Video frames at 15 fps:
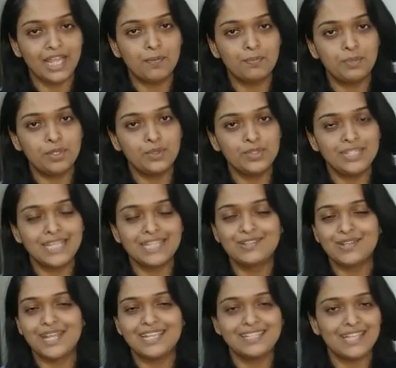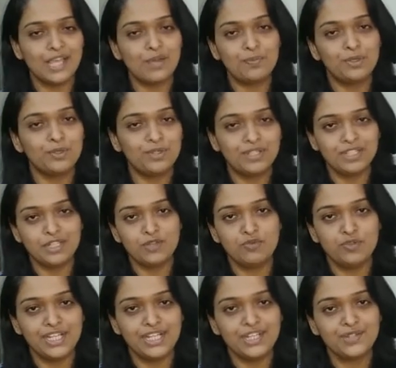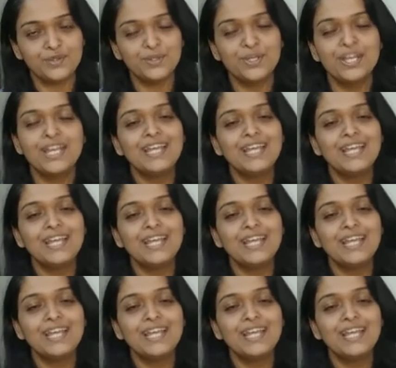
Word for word: uploads as soon as I upload a new video.